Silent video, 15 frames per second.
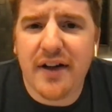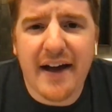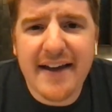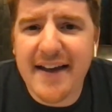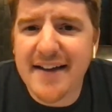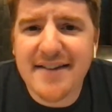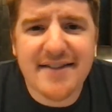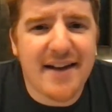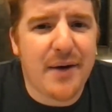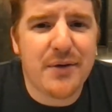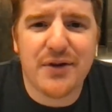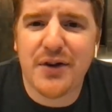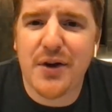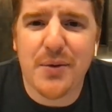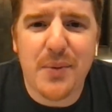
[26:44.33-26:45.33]
I guess that was
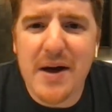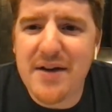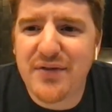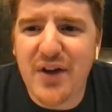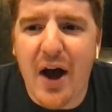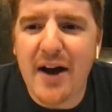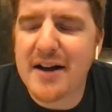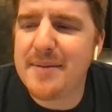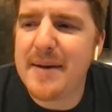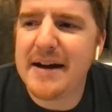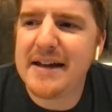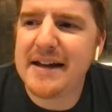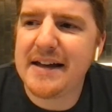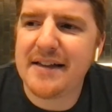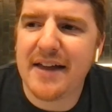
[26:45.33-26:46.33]
a good way of
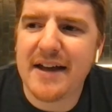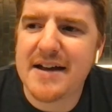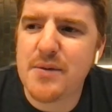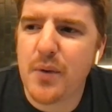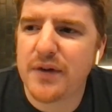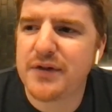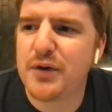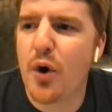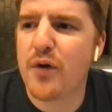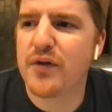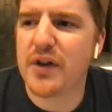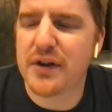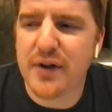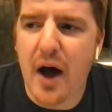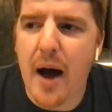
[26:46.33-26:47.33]
documenting it. Like, it wasn't over
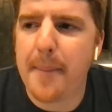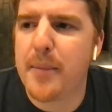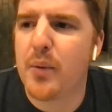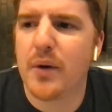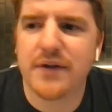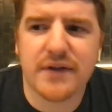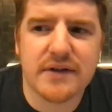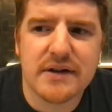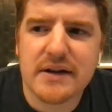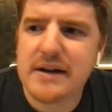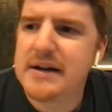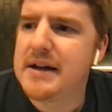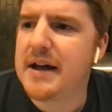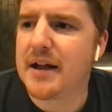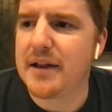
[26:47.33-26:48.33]
the top. It wasn't
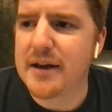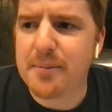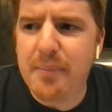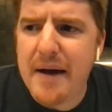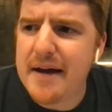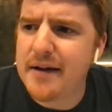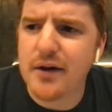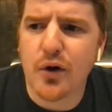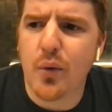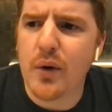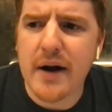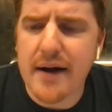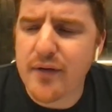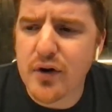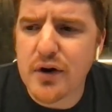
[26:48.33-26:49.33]
clickbaity or
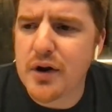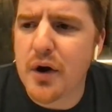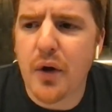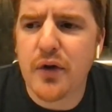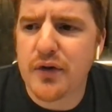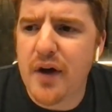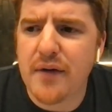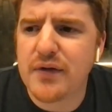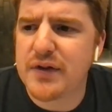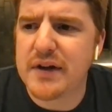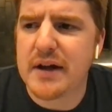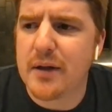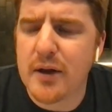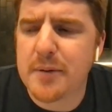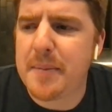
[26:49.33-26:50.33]
whatever. You know, there's obviously
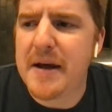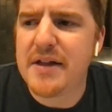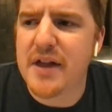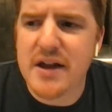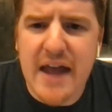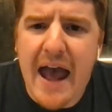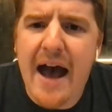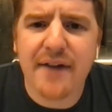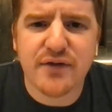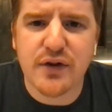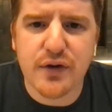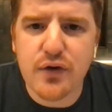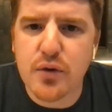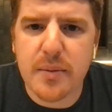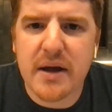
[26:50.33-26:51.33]
clickbait that you have to
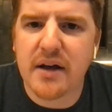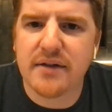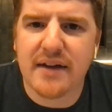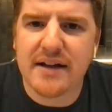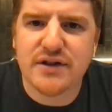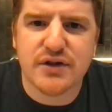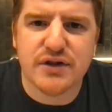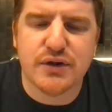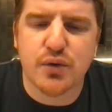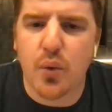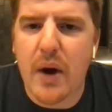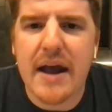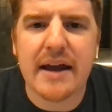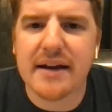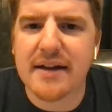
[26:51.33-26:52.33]
do because that's just the
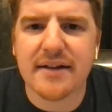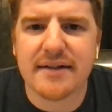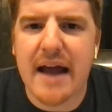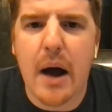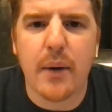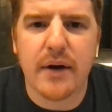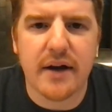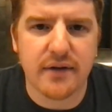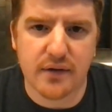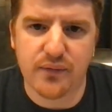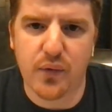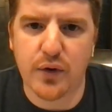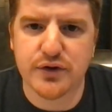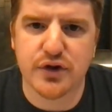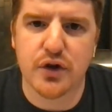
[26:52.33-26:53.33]
way it is nowadays,
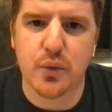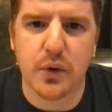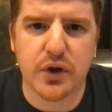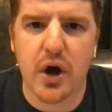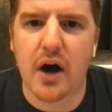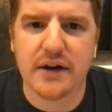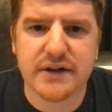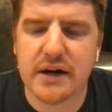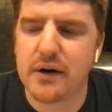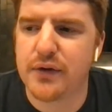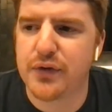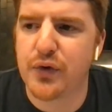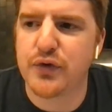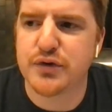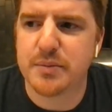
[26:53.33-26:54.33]
unfortunately, with content on
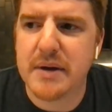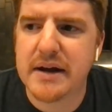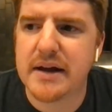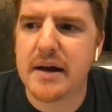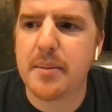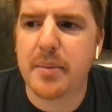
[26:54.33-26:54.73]
social media.